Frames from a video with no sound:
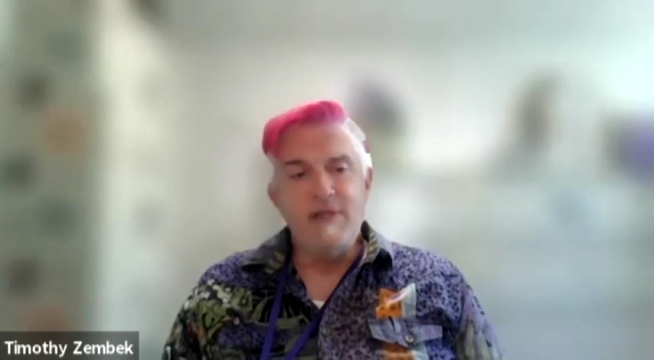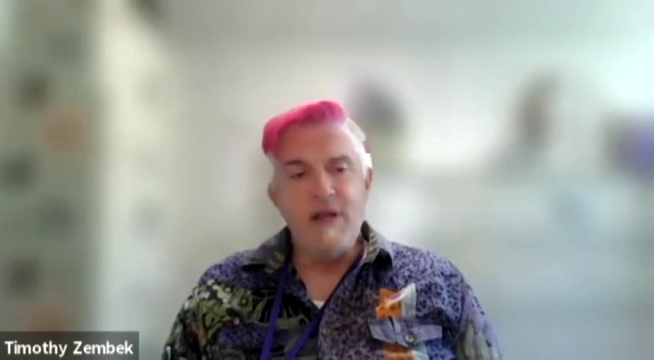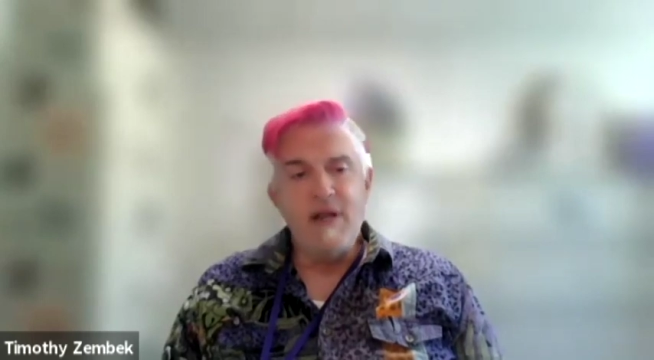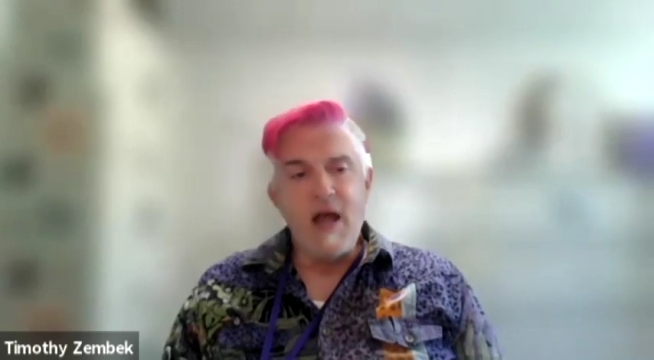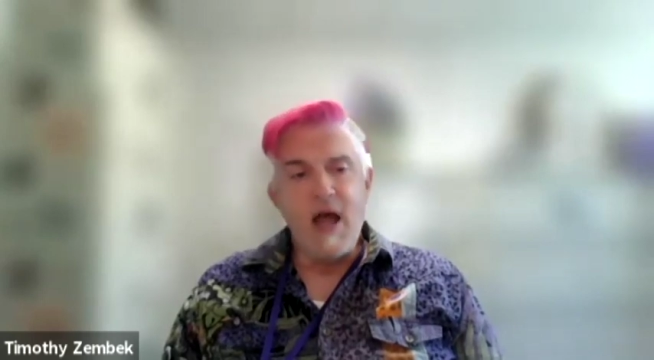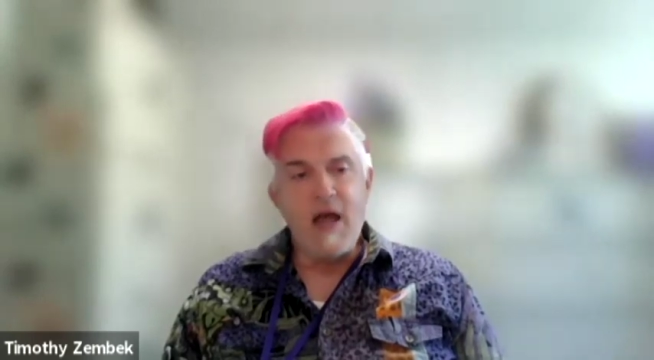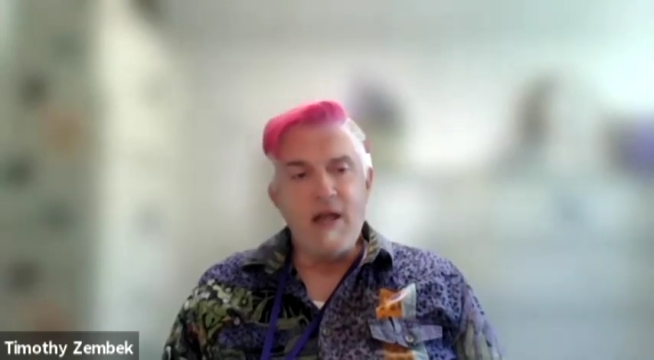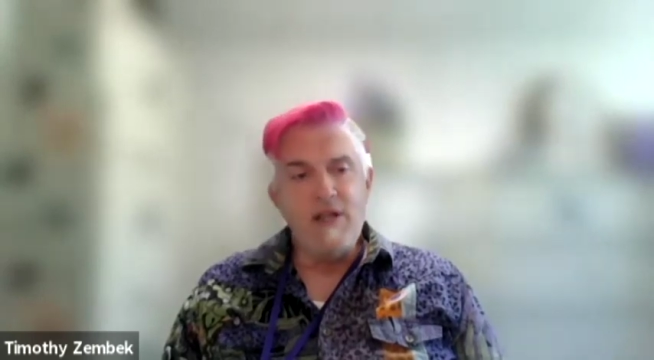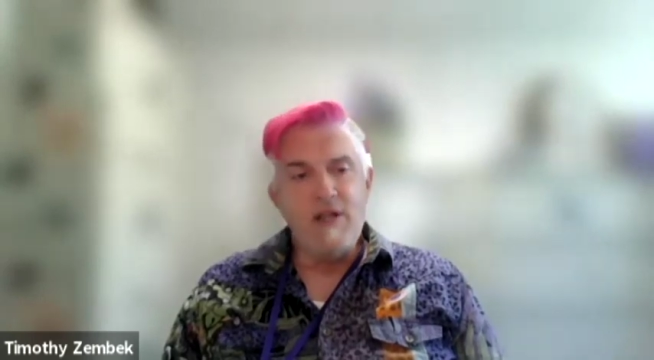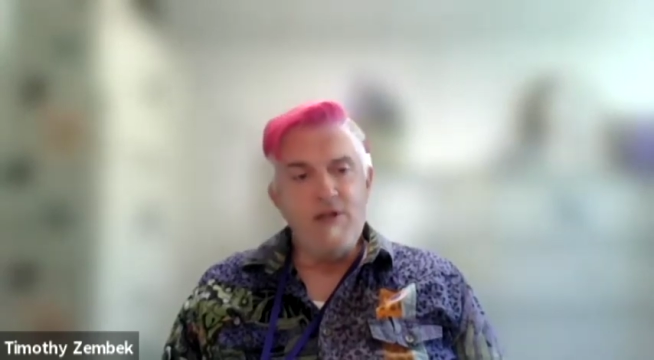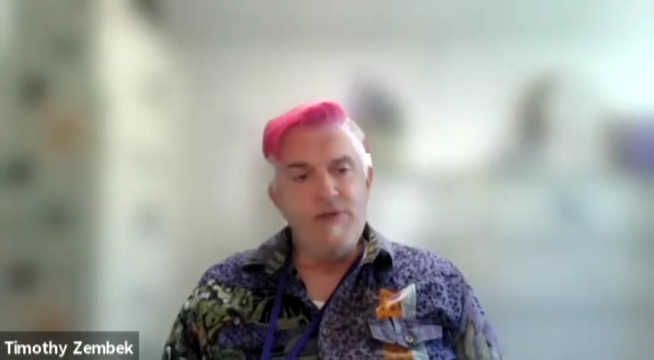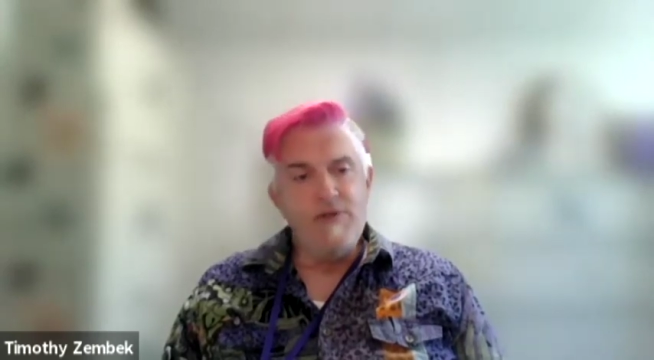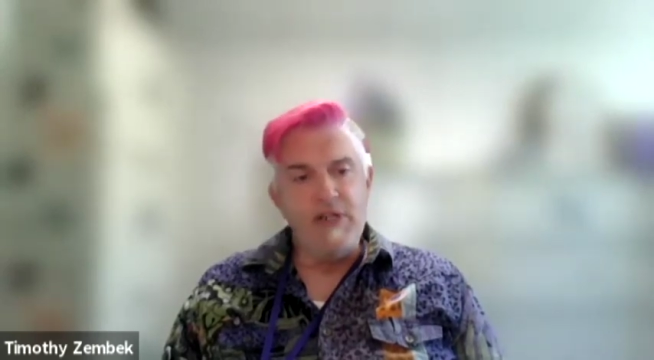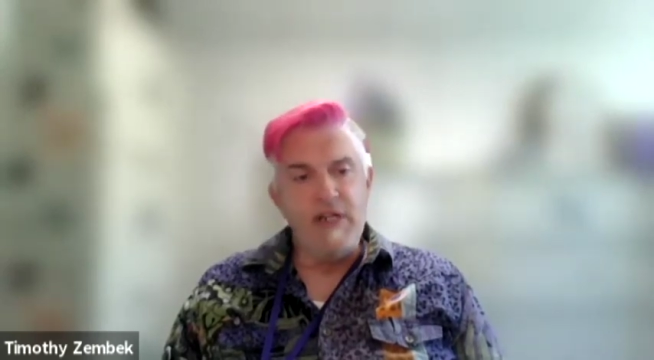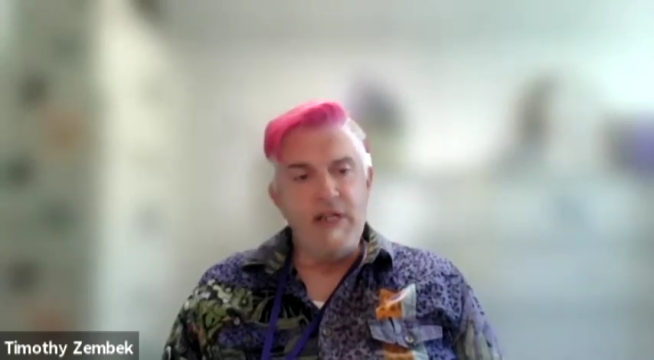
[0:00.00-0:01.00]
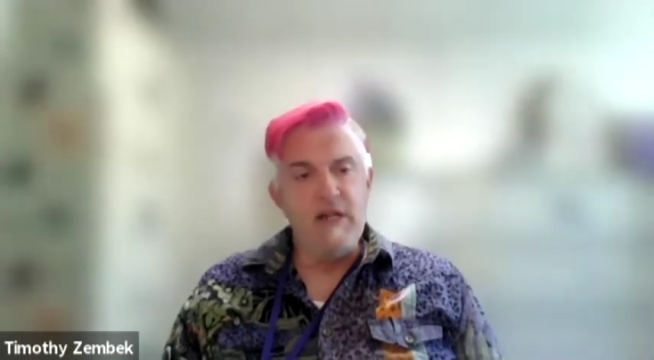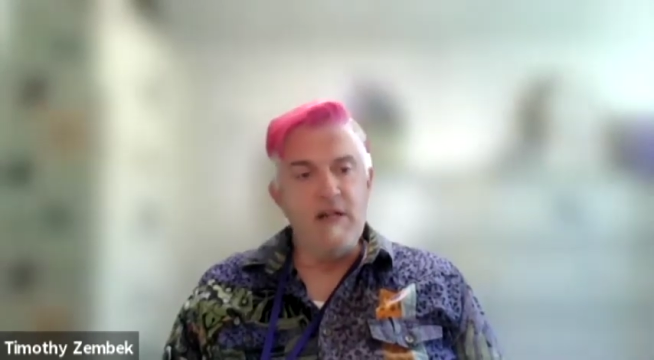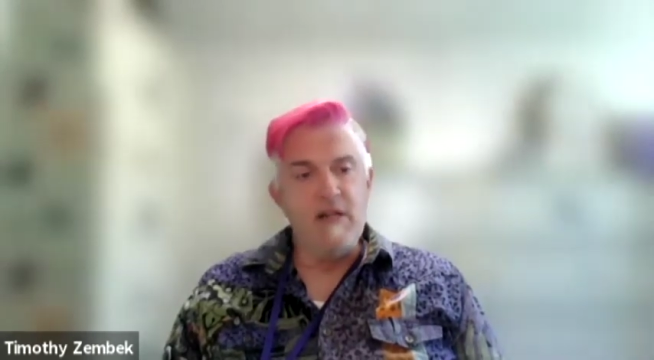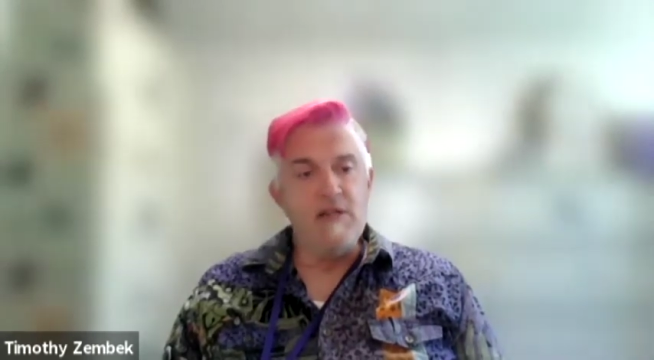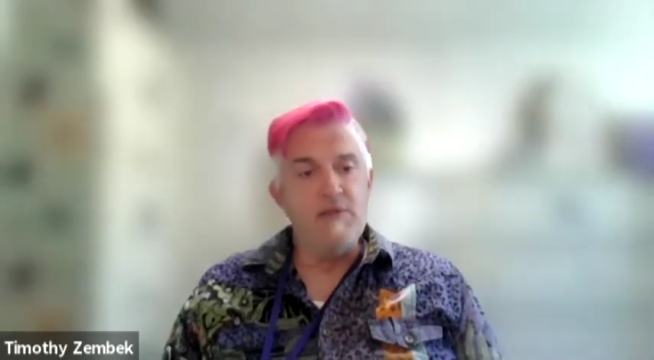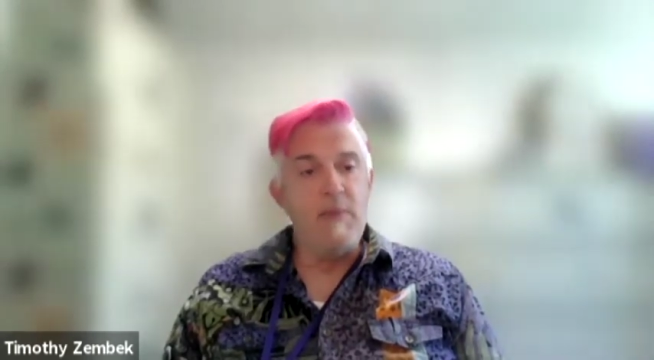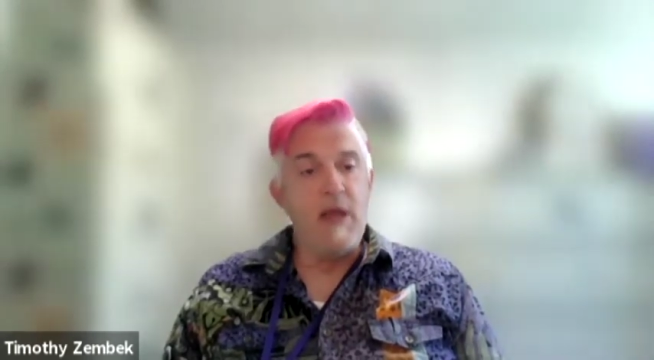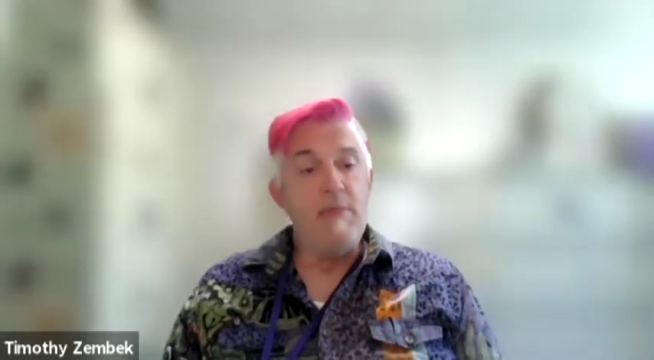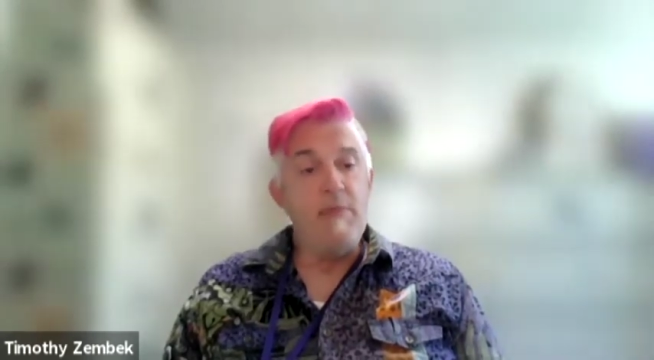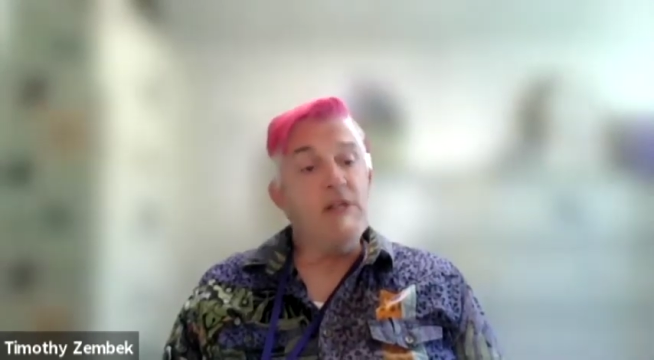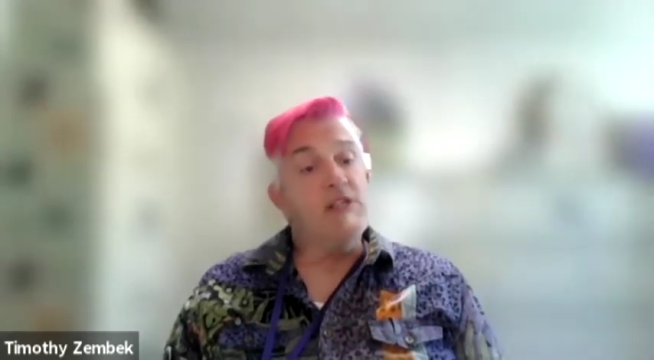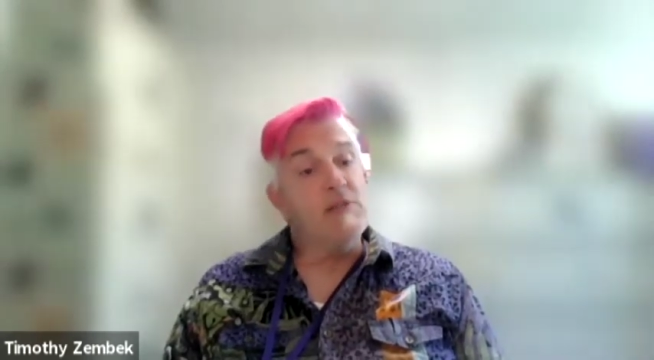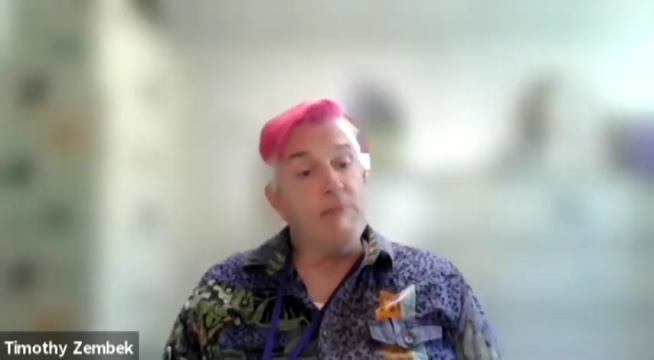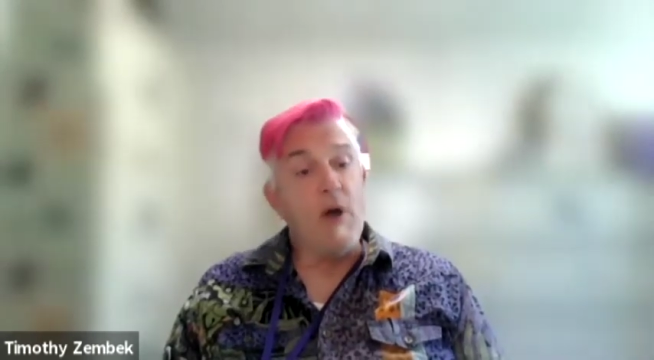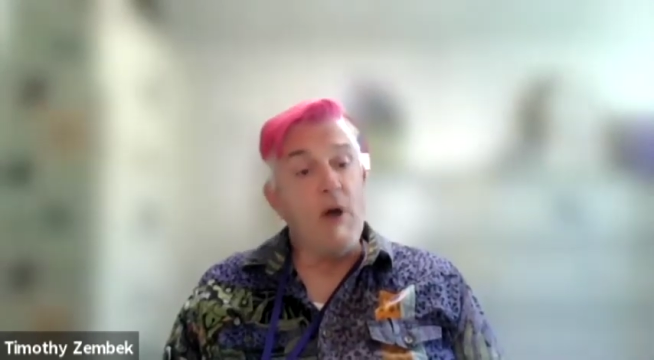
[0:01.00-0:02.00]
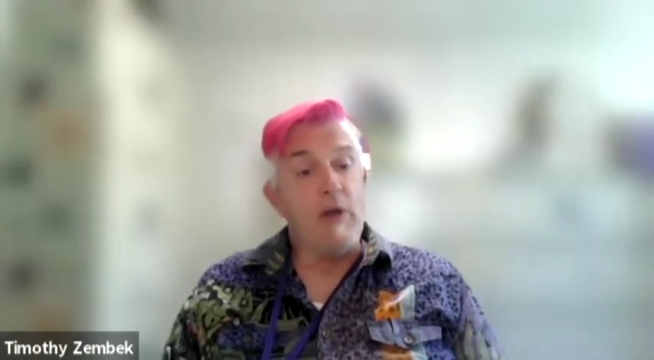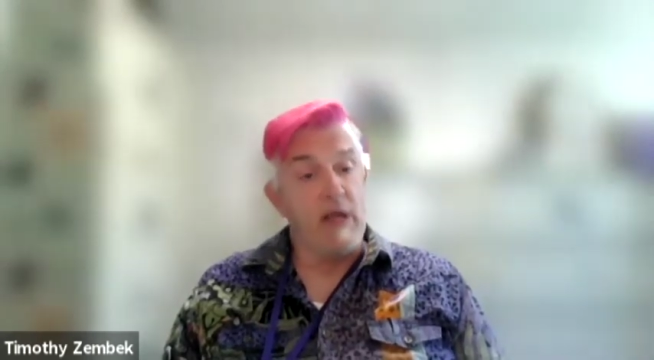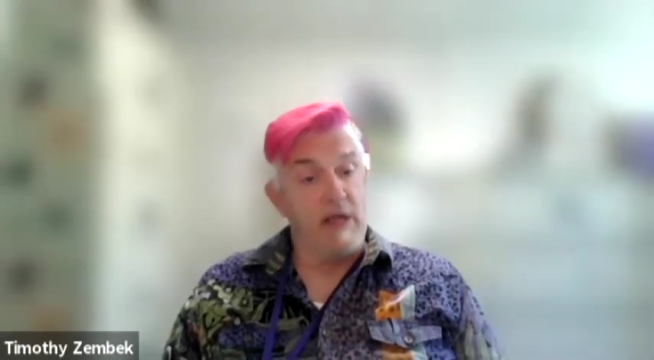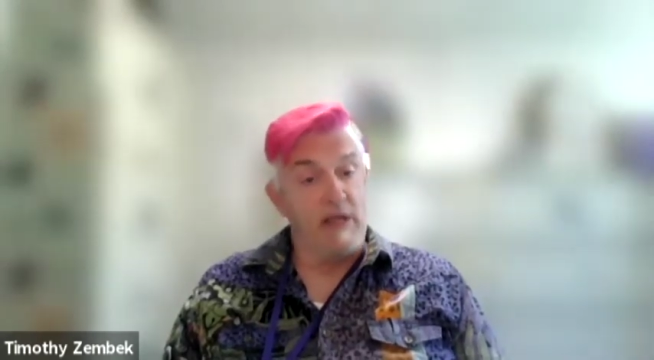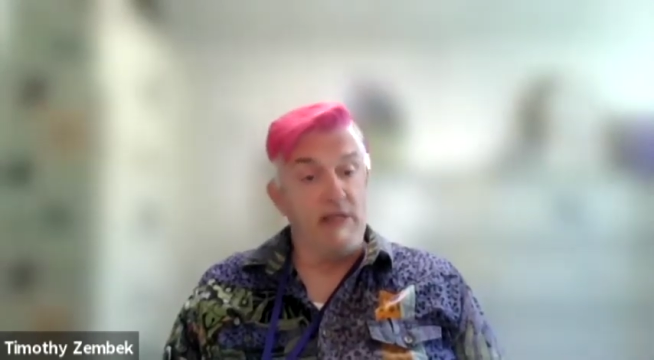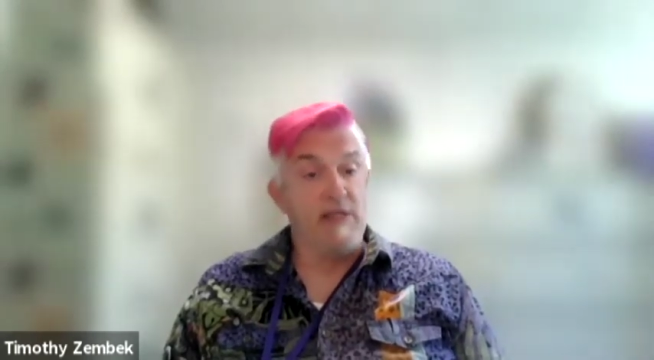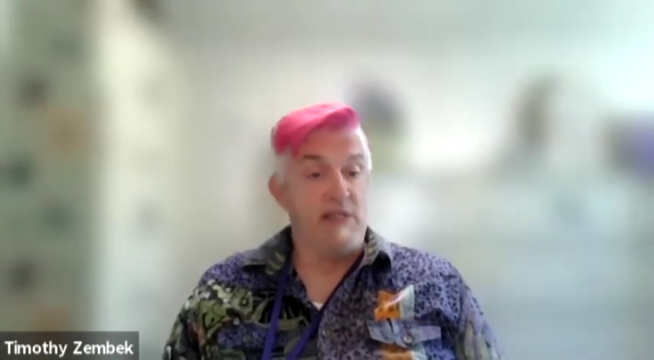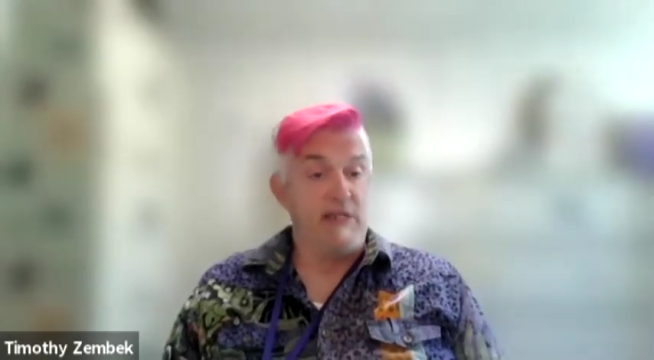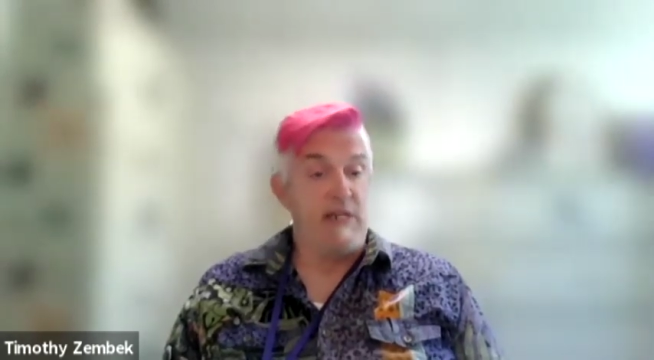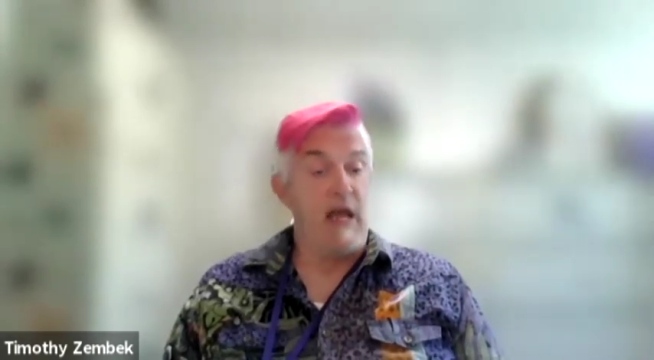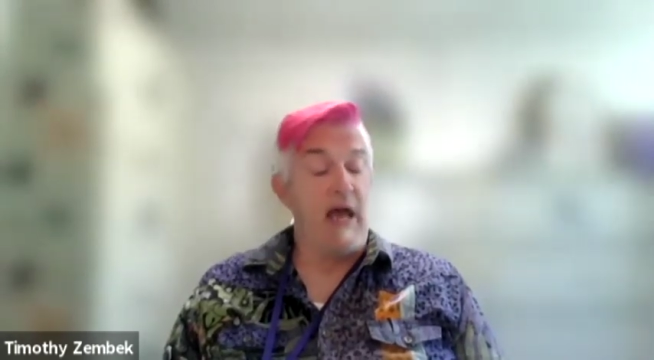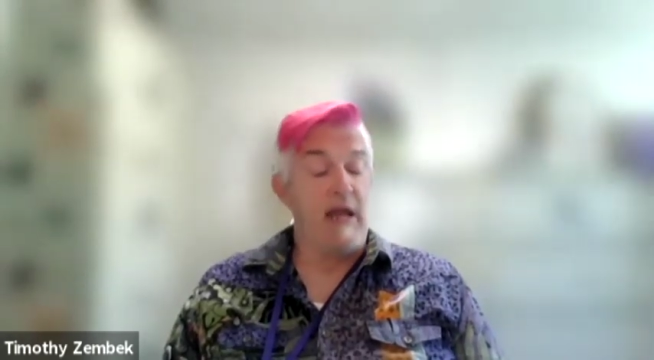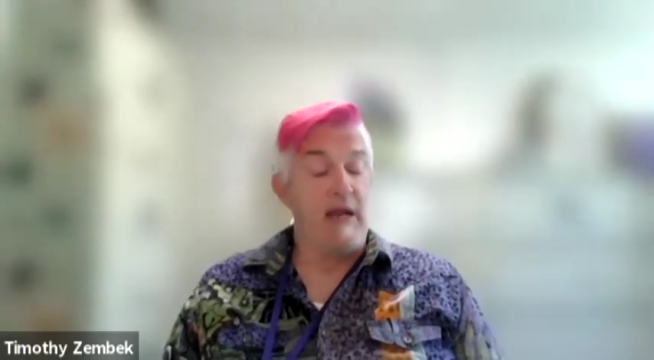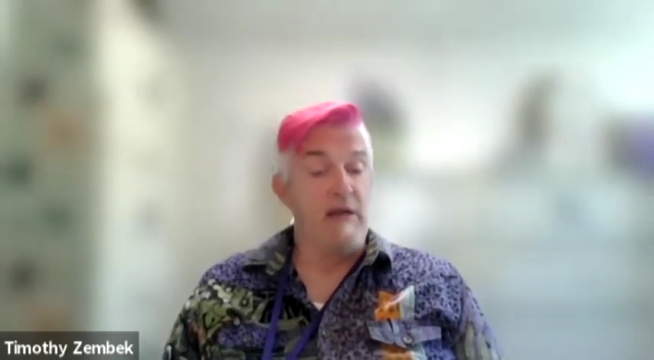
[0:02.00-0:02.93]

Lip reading: not use needles, maybe smoke it instead.